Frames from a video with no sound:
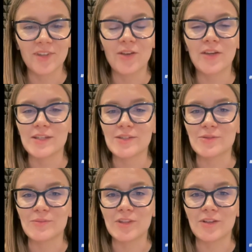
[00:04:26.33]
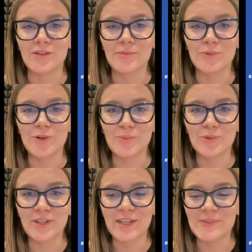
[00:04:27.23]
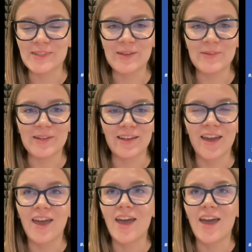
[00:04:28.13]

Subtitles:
Okay, so there are more and more names coming.